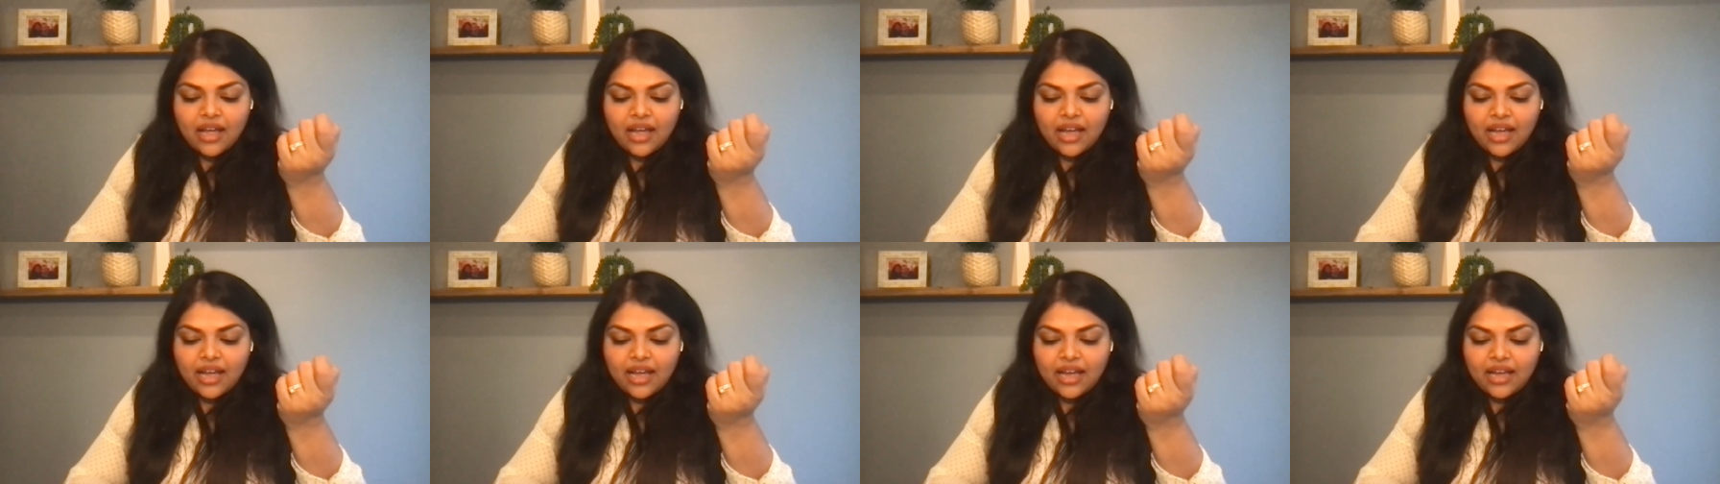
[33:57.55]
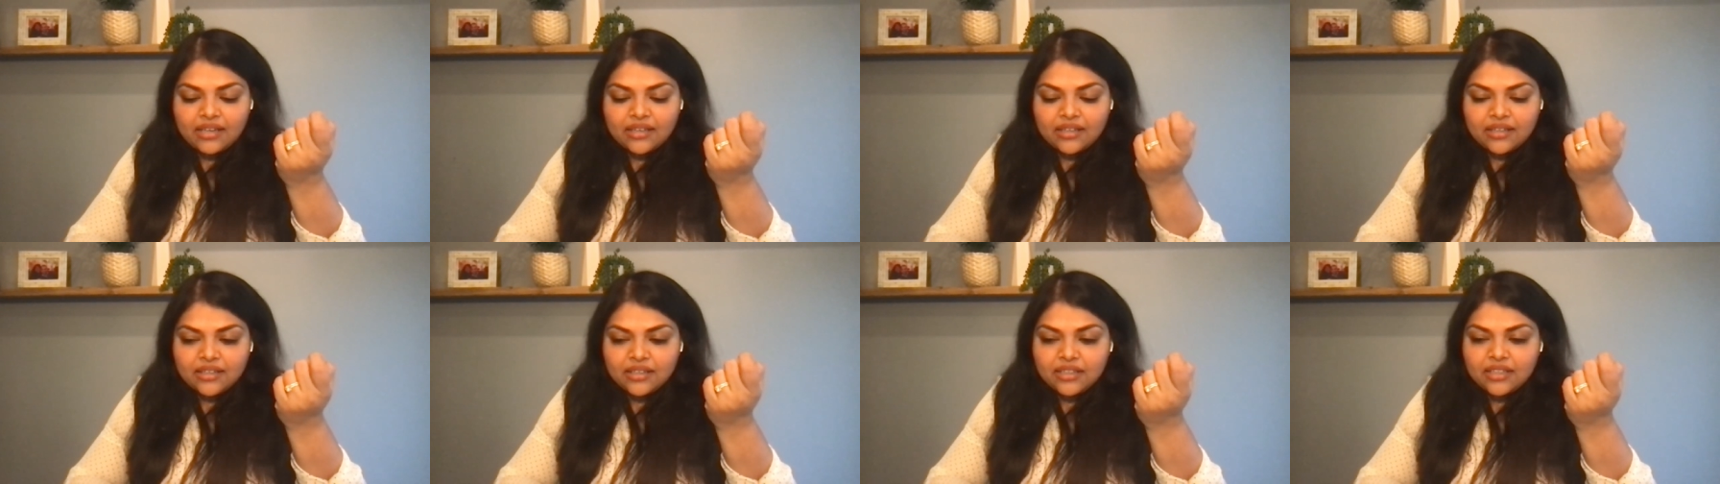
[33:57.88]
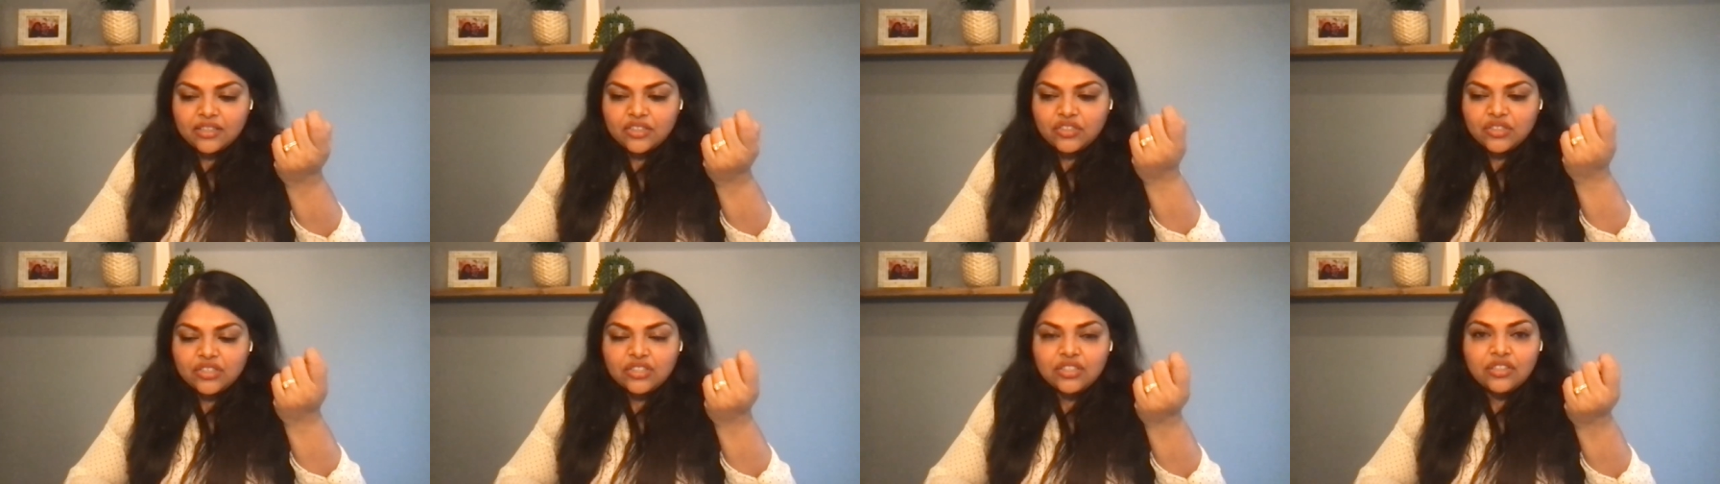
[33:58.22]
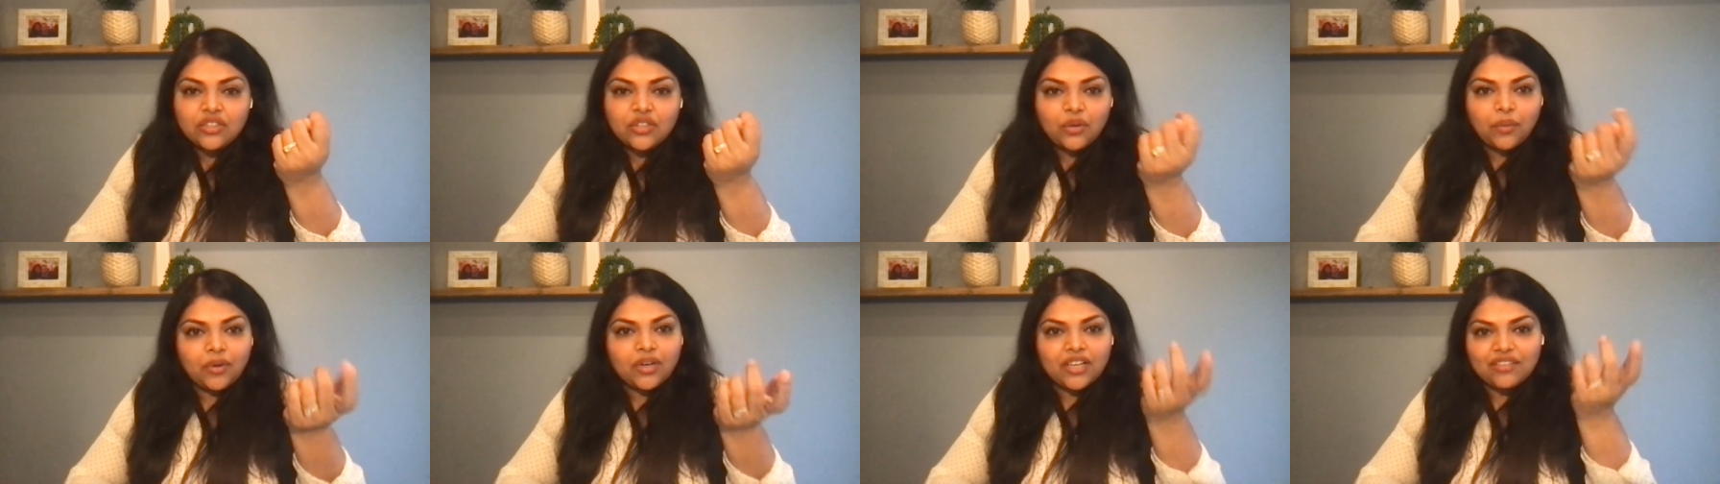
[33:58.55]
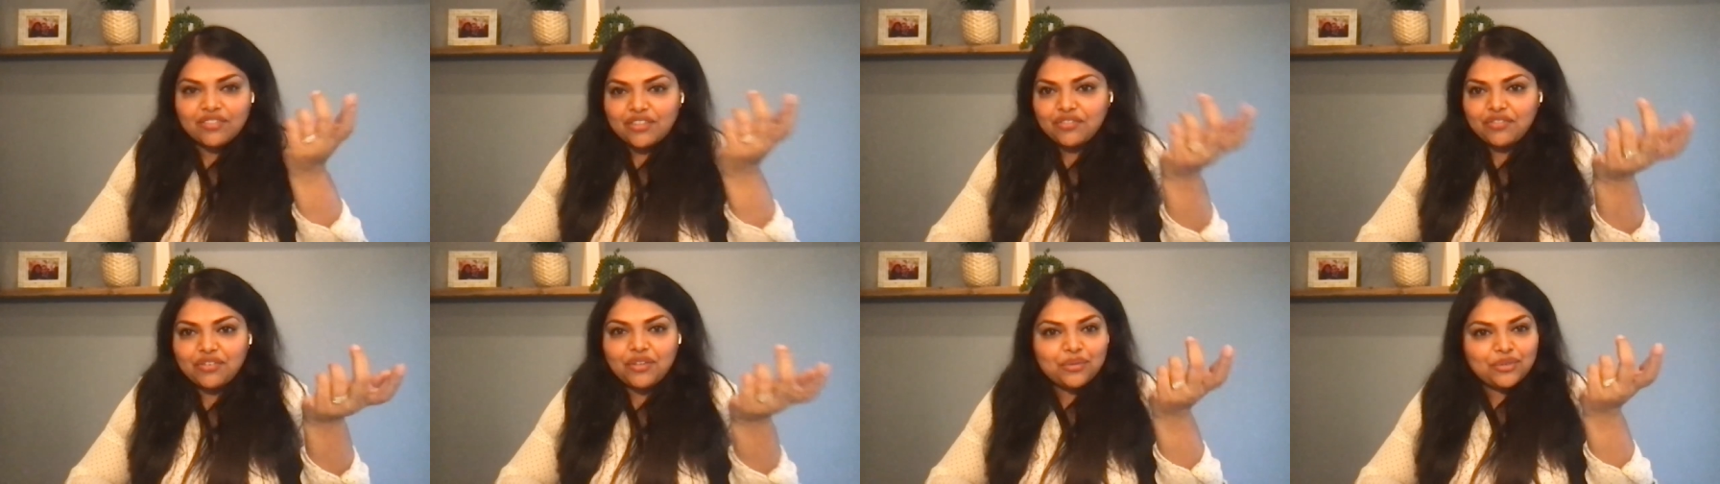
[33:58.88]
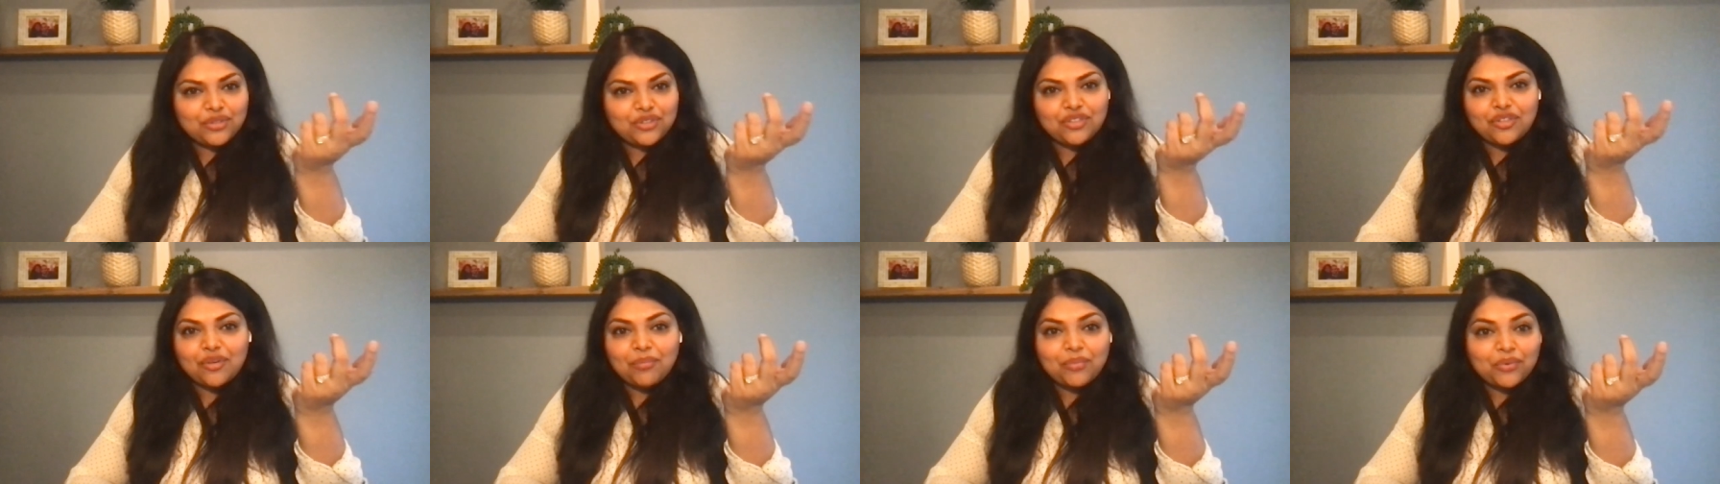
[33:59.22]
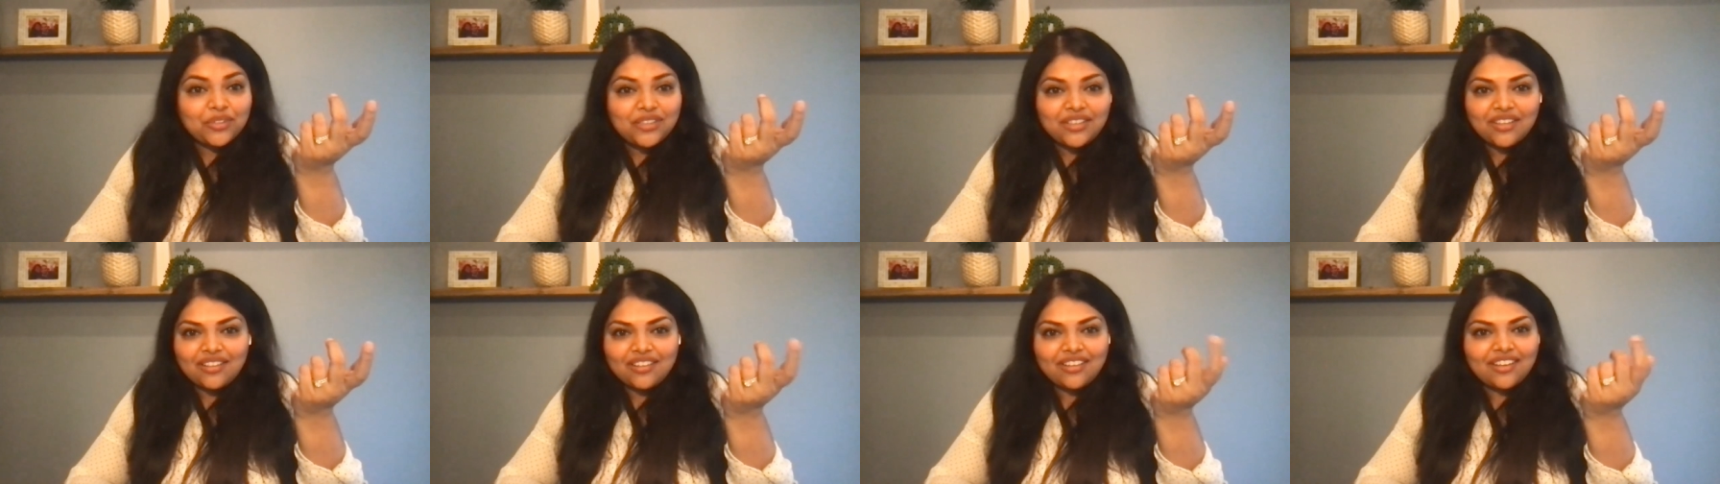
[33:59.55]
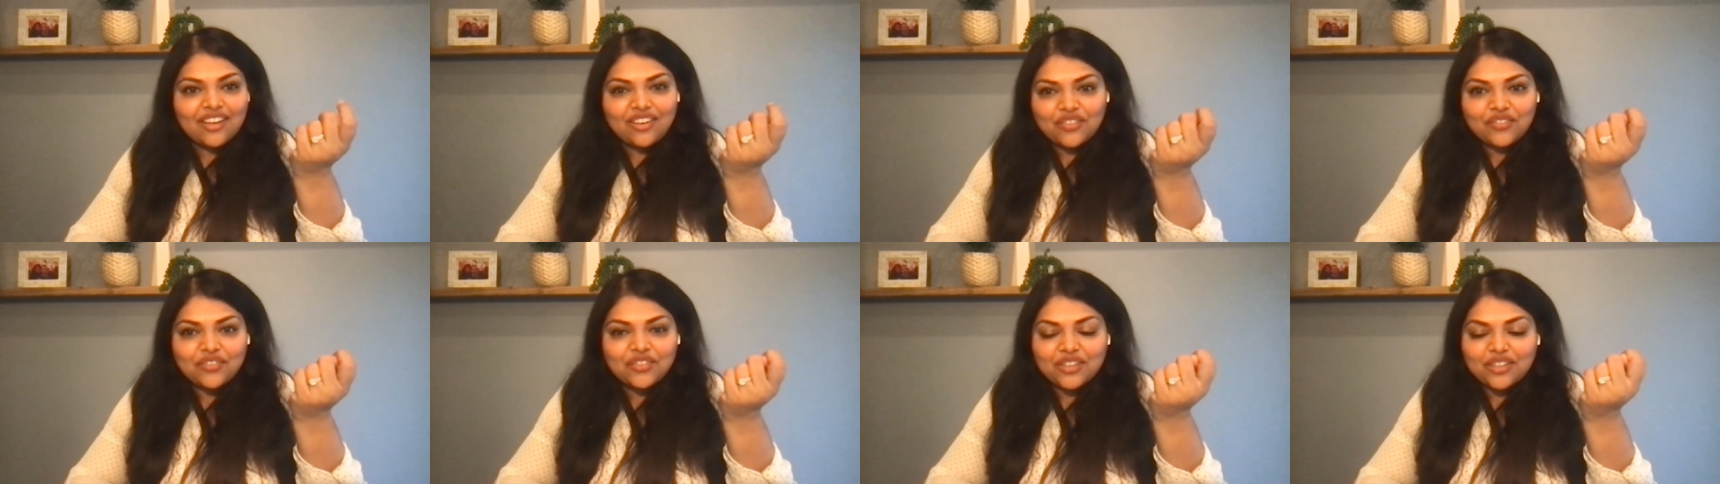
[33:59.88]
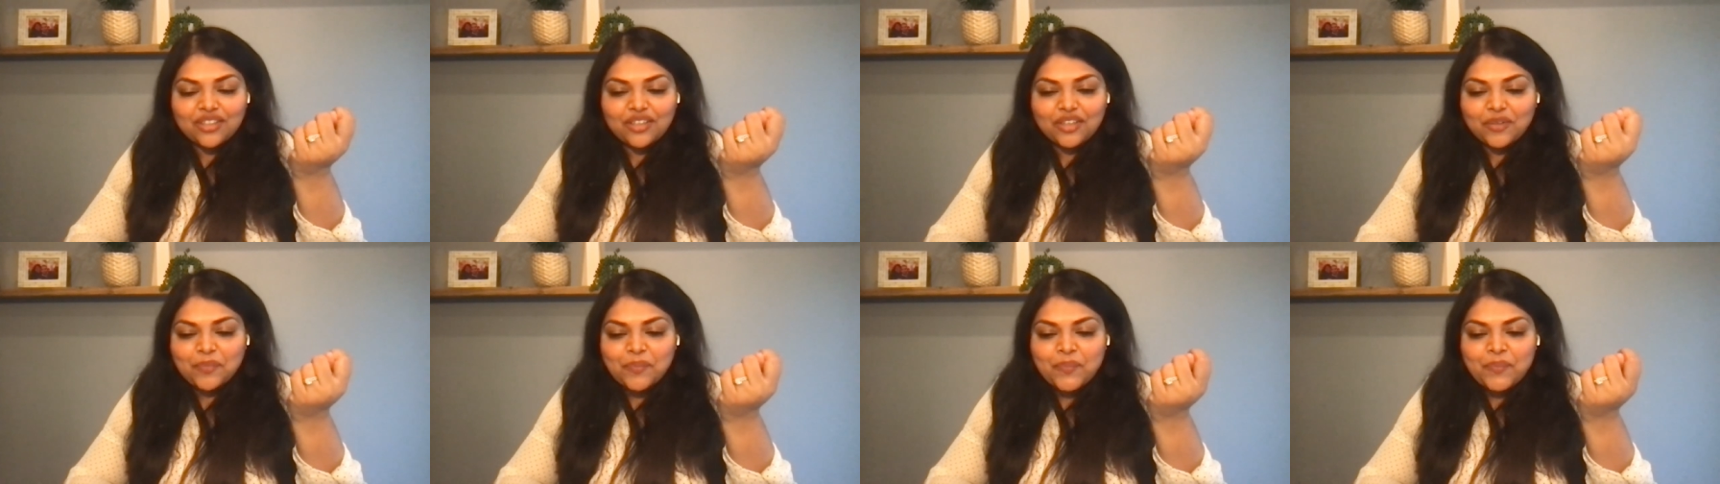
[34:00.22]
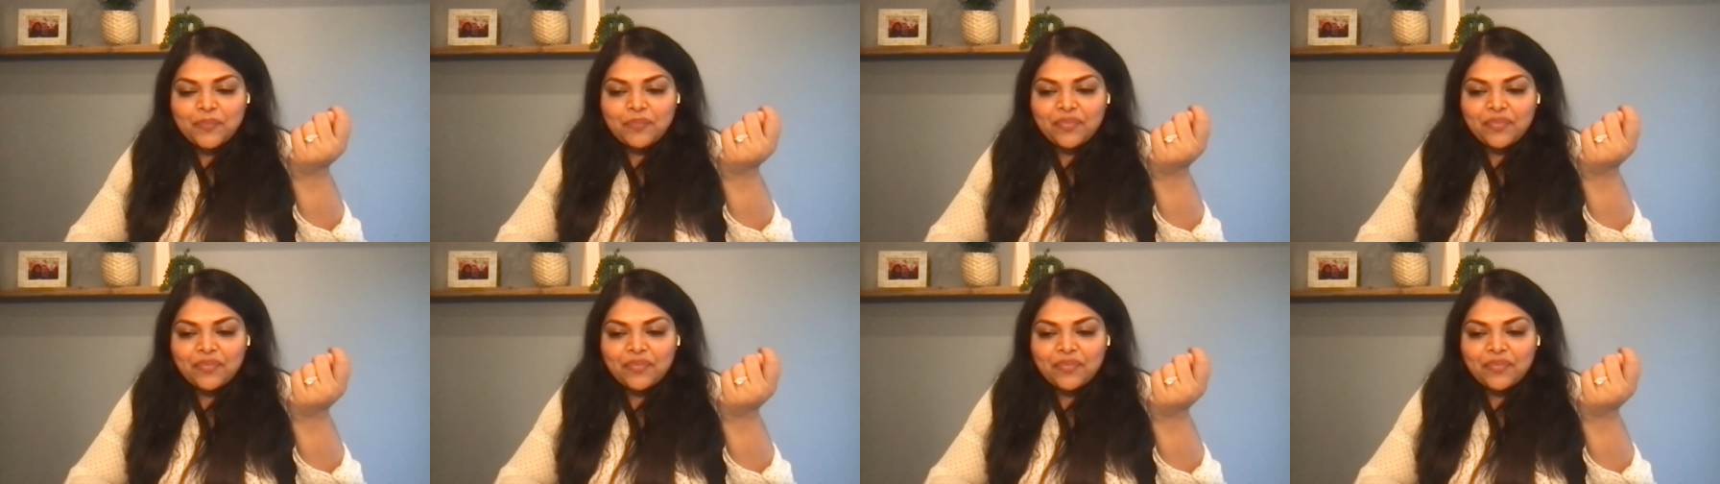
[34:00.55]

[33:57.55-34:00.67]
And it just, whatever floats your boat at the end of the day.